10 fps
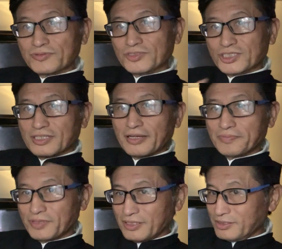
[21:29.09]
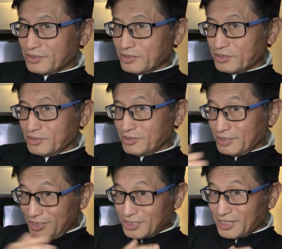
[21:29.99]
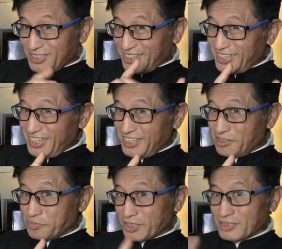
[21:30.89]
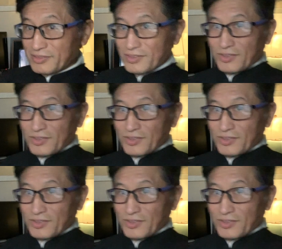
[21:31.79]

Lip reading: step aside a little bit.